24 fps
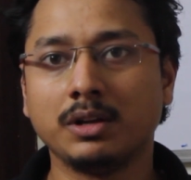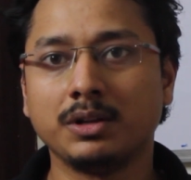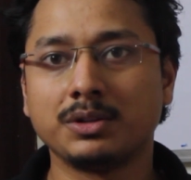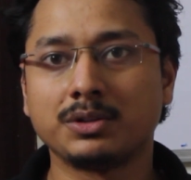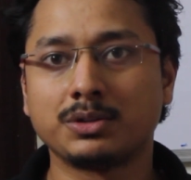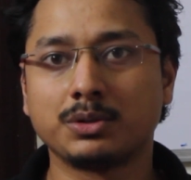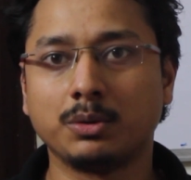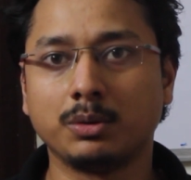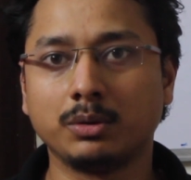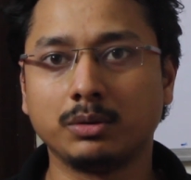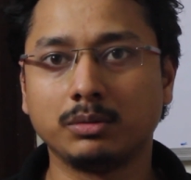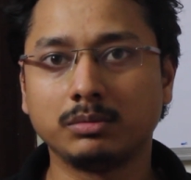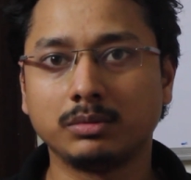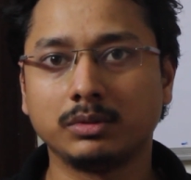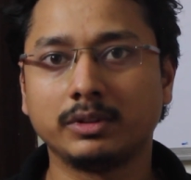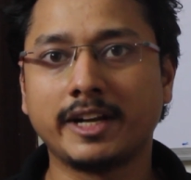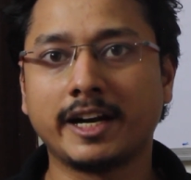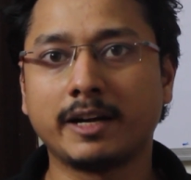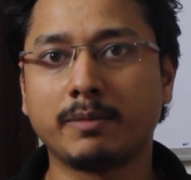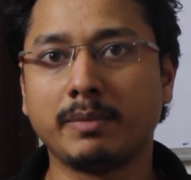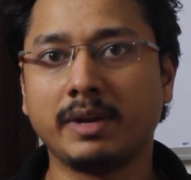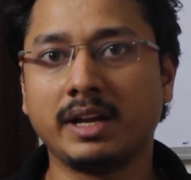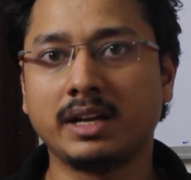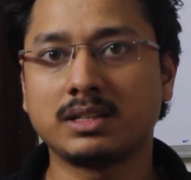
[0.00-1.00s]
So
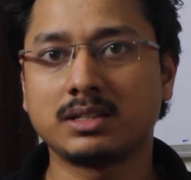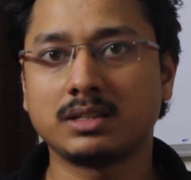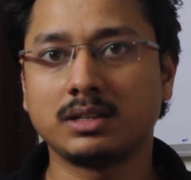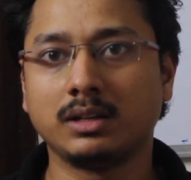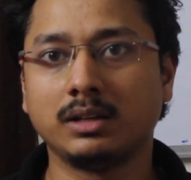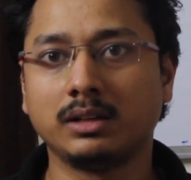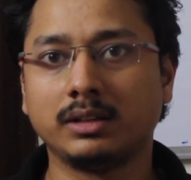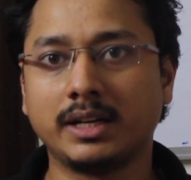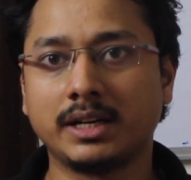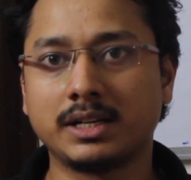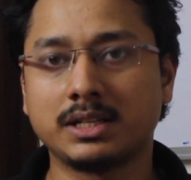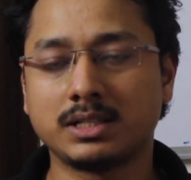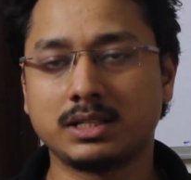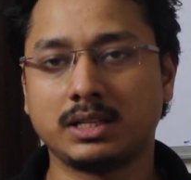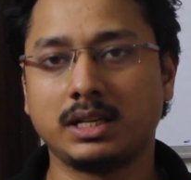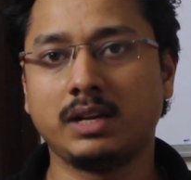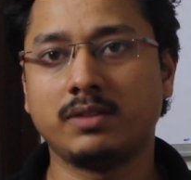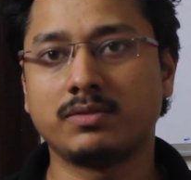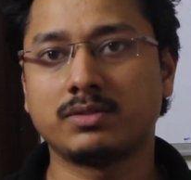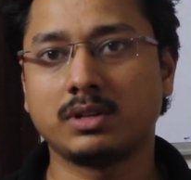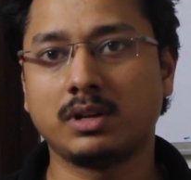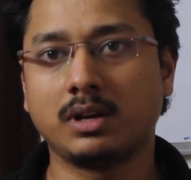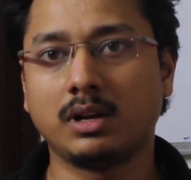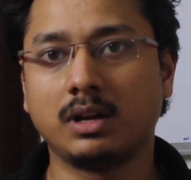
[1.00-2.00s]
that
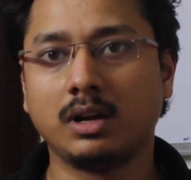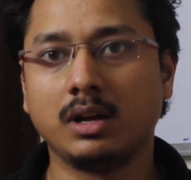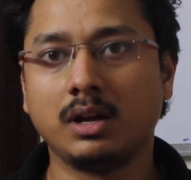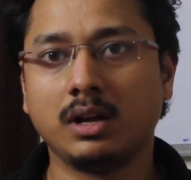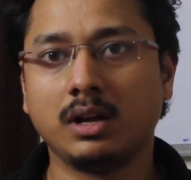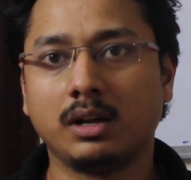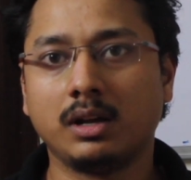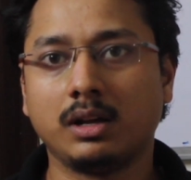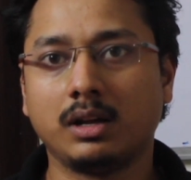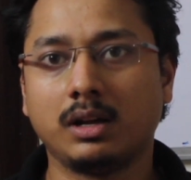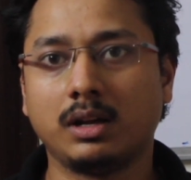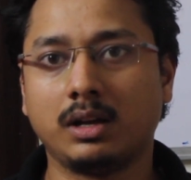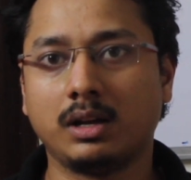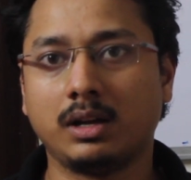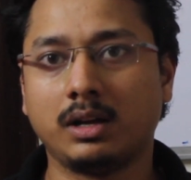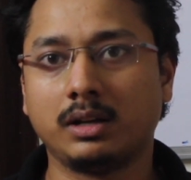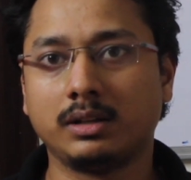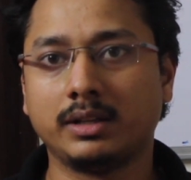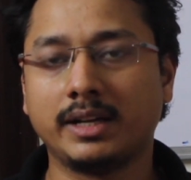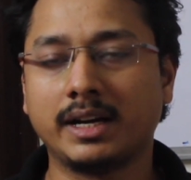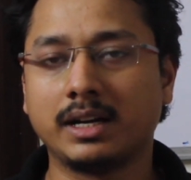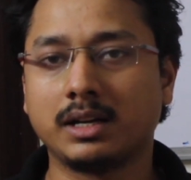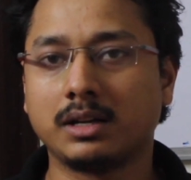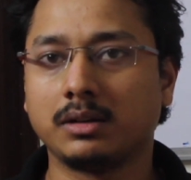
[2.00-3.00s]
saves,
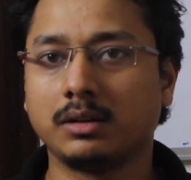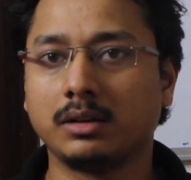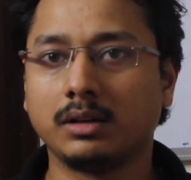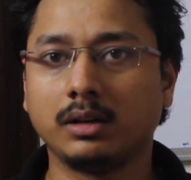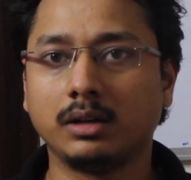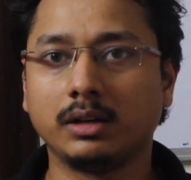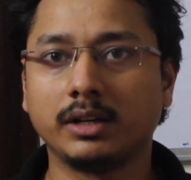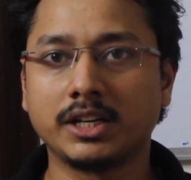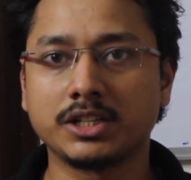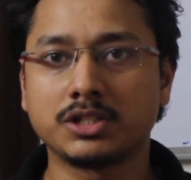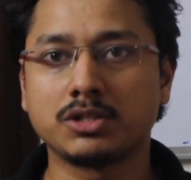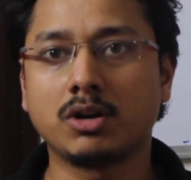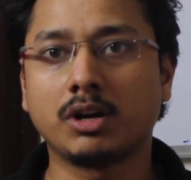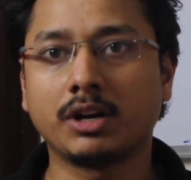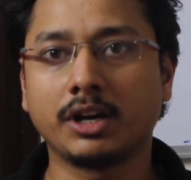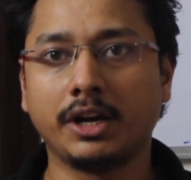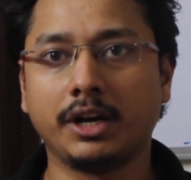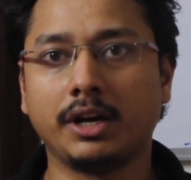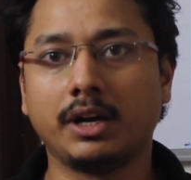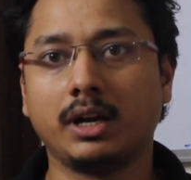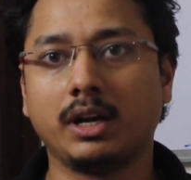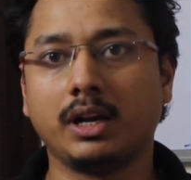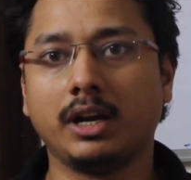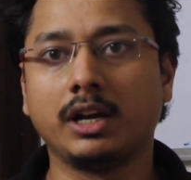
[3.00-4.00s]
that does not
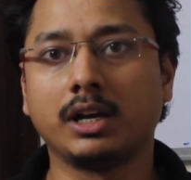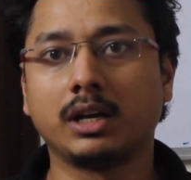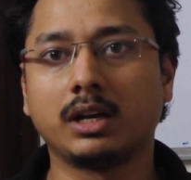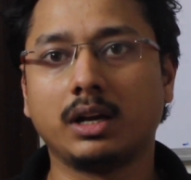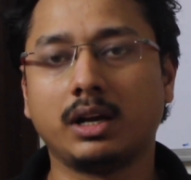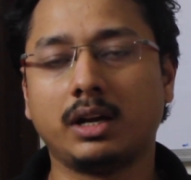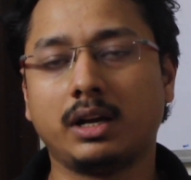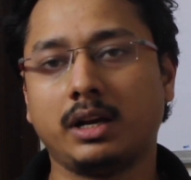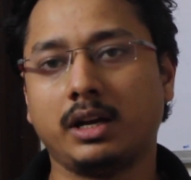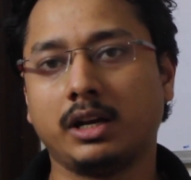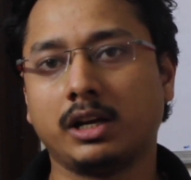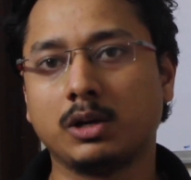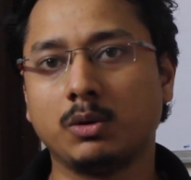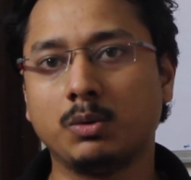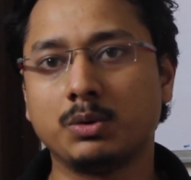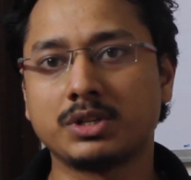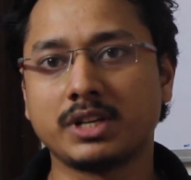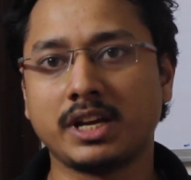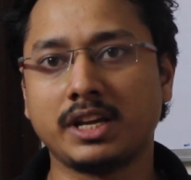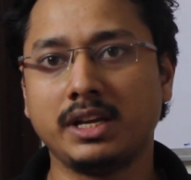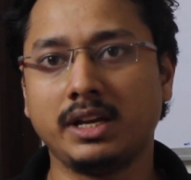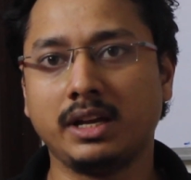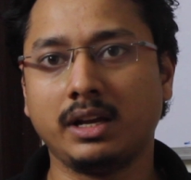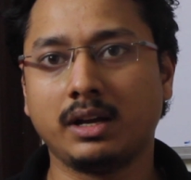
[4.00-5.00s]

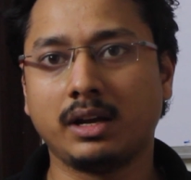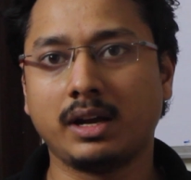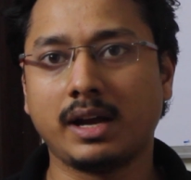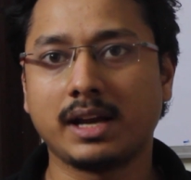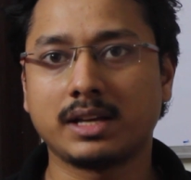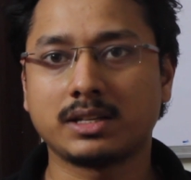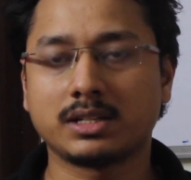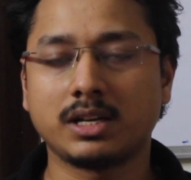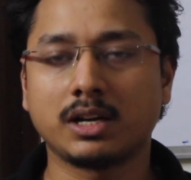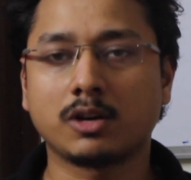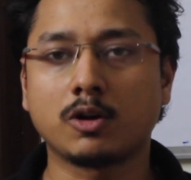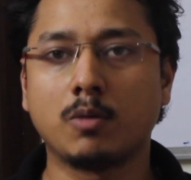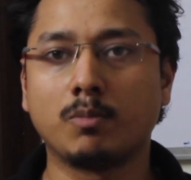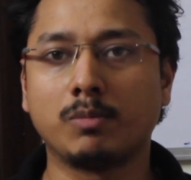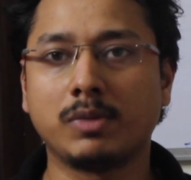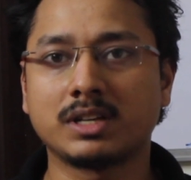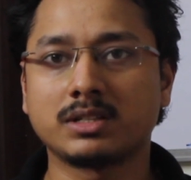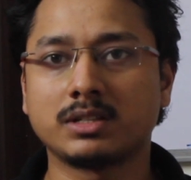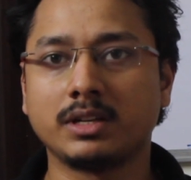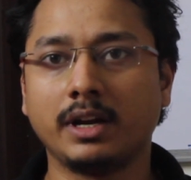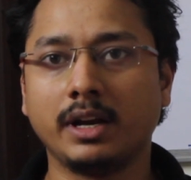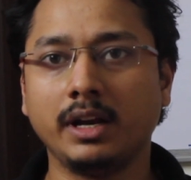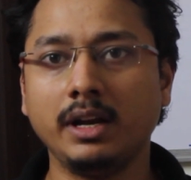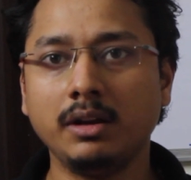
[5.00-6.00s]
includes any extra
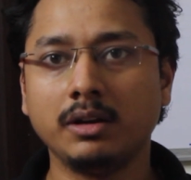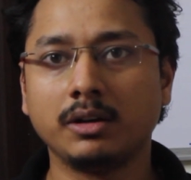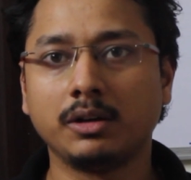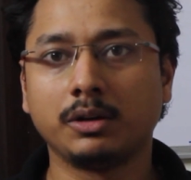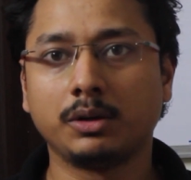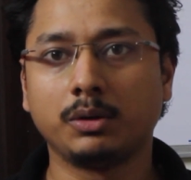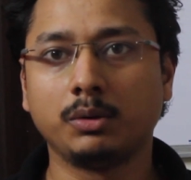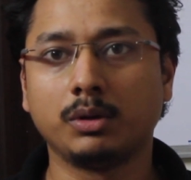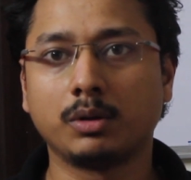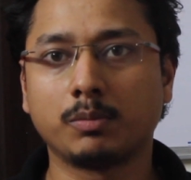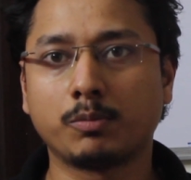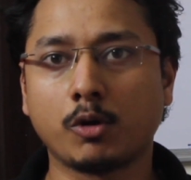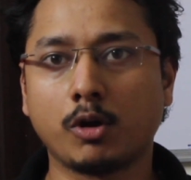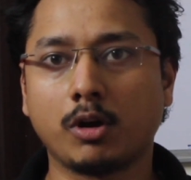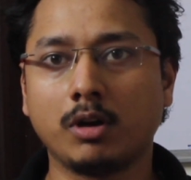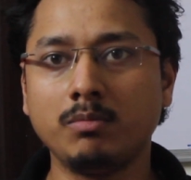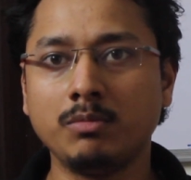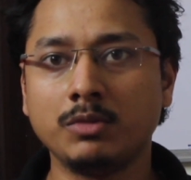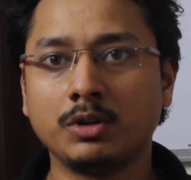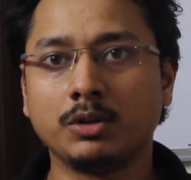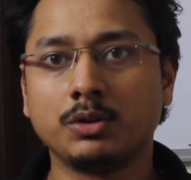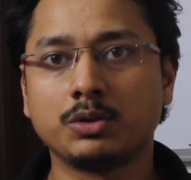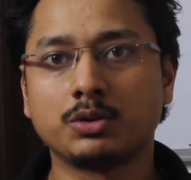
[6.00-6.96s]
complexity to the problem.